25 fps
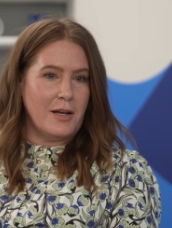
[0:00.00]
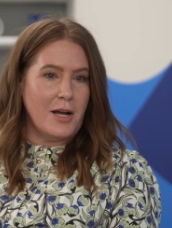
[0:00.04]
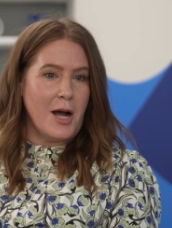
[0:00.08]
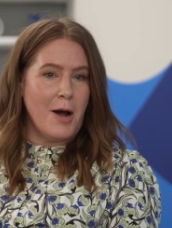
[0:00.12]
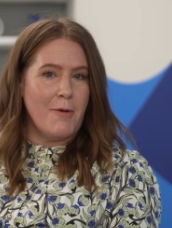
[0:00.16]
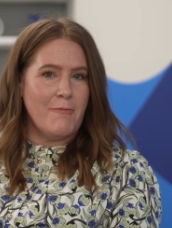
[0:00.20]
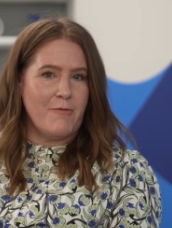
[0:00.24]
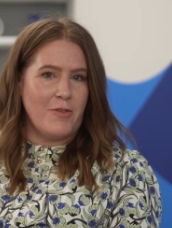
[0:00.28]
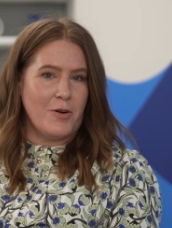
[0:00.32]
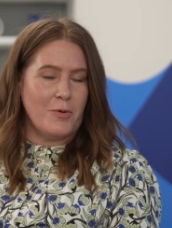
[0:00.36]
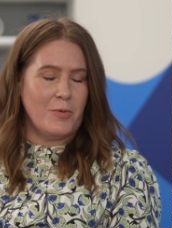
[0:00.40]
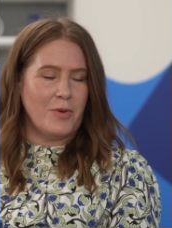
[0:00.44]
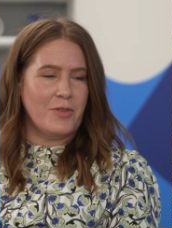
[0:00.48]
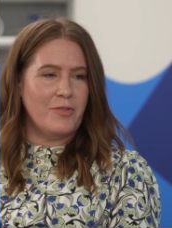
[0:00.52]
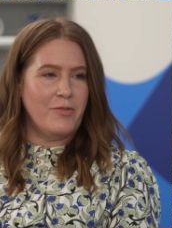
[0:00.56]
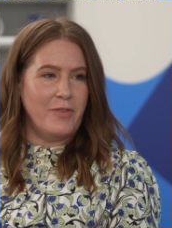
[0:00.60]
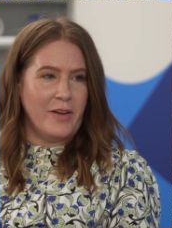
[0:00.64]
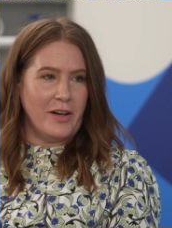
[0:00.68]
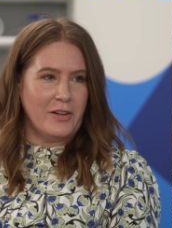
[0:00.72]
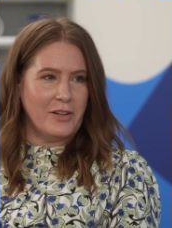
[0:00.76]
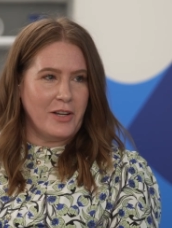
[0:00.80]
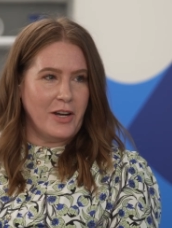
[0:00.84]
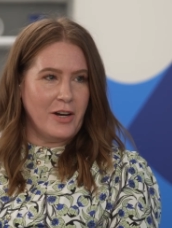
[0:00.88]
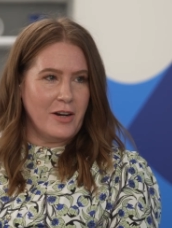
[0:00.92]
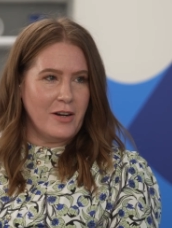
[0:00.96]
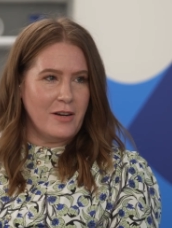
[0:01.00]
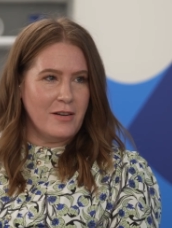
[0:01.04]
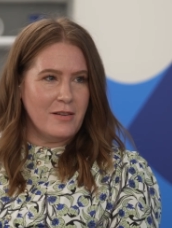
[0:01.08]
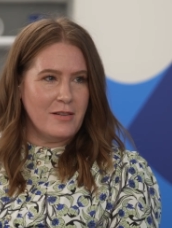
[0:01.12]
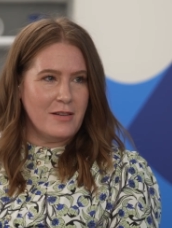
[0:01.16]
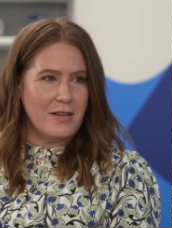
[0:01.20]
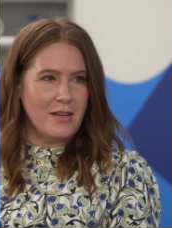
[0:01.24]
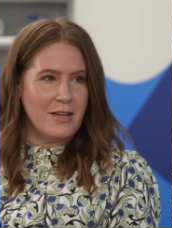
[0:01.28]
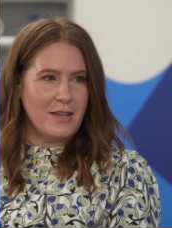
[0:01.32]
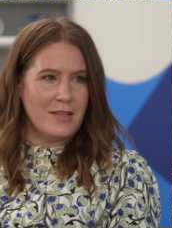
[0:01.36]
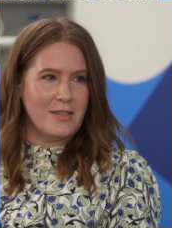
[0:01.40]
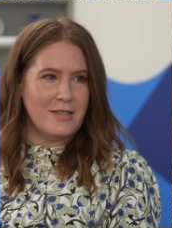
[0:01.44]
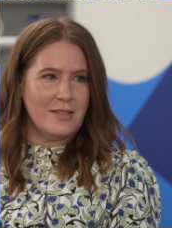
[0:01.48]
comfort with failure
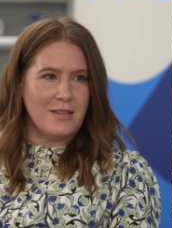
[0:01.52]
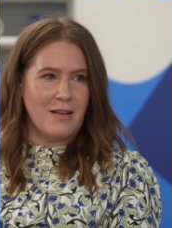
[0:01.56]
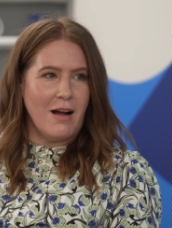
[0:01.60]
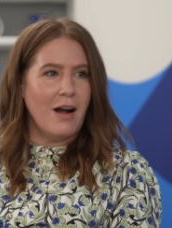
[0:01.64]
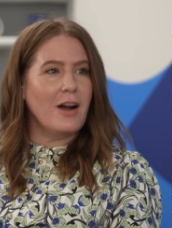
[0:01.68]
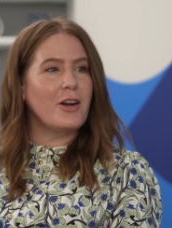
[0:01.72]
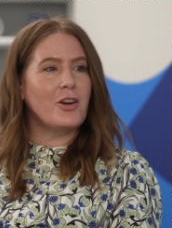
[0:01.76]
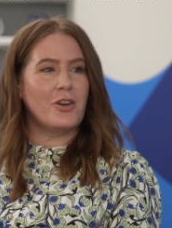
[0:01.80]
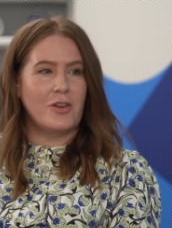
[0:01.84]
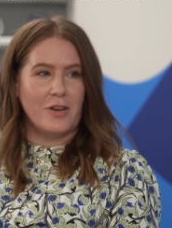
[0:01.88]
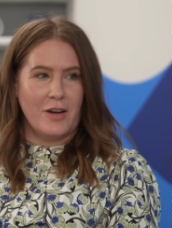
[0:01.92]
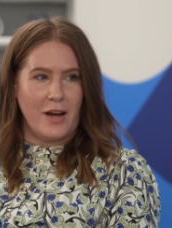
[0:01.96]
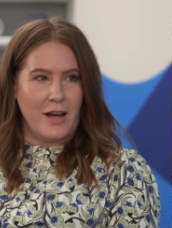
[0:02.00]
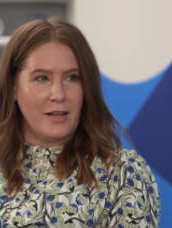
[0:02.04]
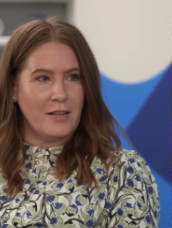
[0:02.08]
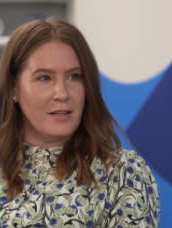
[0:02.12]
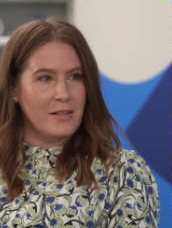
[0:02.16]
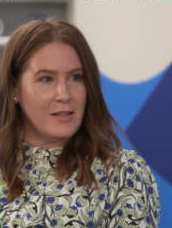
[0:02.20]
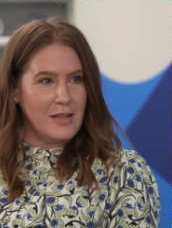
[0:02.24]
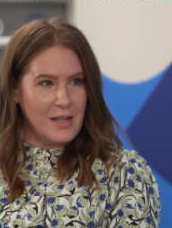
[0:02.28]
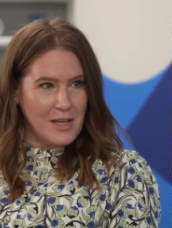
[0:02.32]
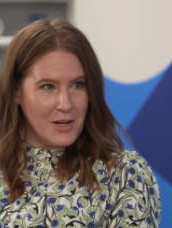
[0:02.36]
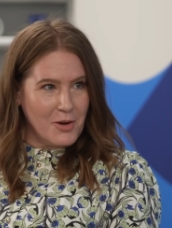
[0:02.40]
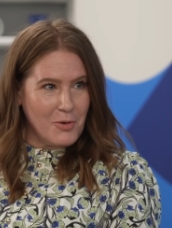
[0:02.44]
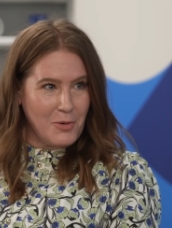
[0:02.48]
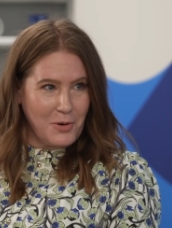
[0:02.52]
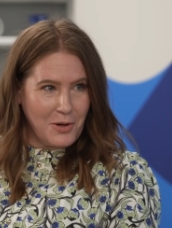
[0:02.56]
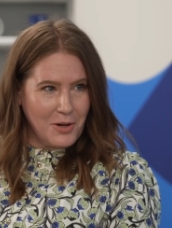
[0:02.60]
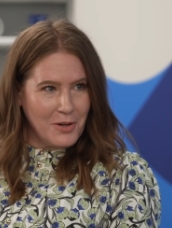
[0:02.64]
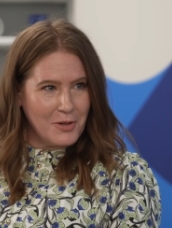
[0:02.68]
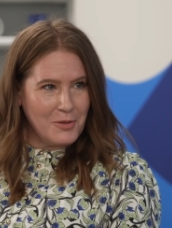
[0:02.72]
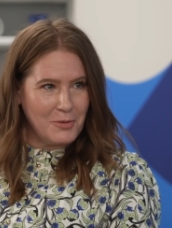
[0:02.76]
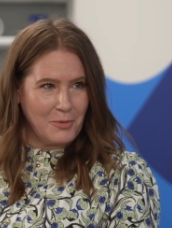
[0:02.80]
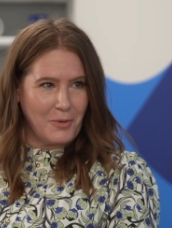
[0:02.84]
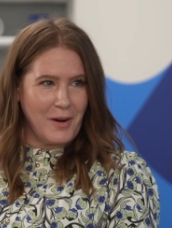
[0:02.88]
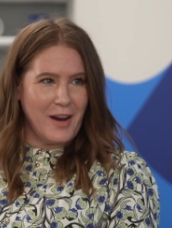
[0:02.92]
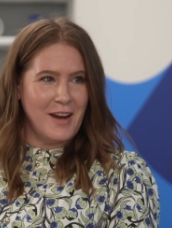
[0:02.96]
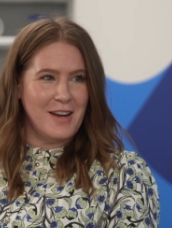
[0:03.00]
is not created
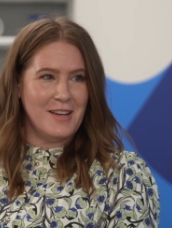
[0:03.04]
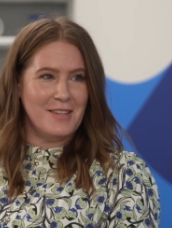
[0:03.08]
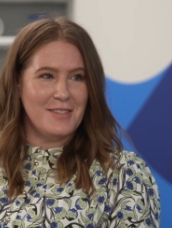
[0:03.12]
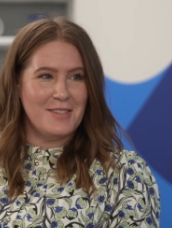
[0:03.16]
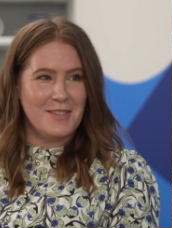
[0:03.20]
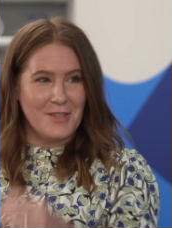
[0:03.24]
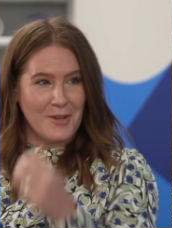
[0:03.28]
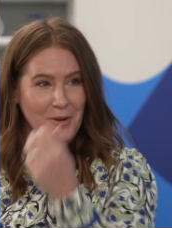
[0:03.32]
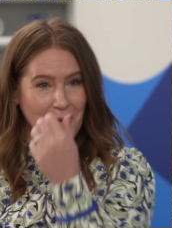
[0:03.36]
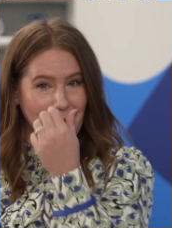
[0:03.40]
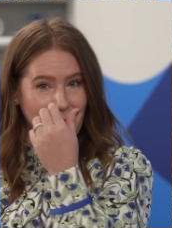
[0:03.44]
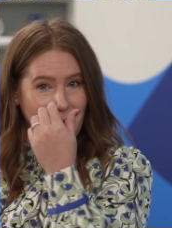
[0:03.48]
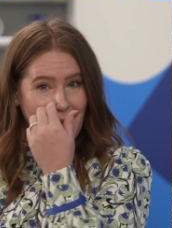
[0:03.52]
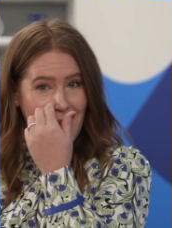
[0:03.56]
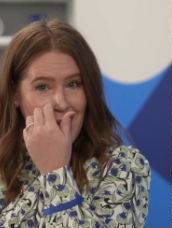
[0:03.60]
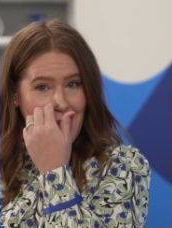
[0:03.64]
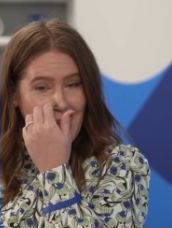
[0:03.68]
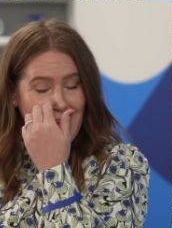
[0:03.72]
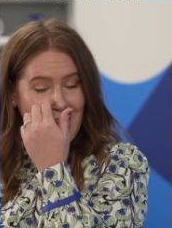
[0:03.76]
equal, right? So